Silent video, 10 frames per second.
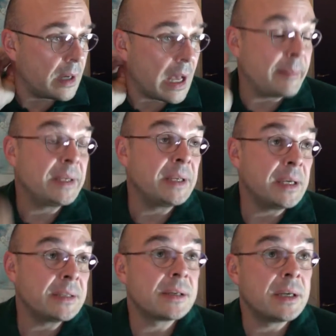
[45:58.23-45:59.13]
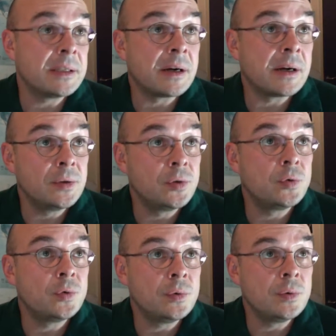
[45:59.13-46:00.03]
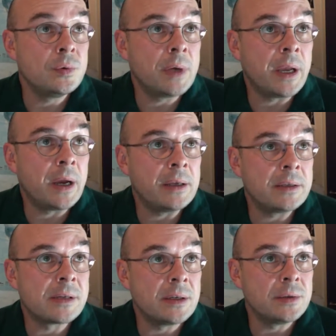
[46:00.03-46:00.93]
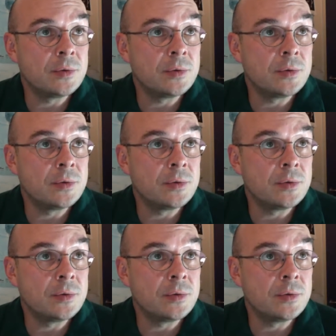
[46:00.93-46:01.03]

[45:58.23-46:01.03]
I mean, it's hard to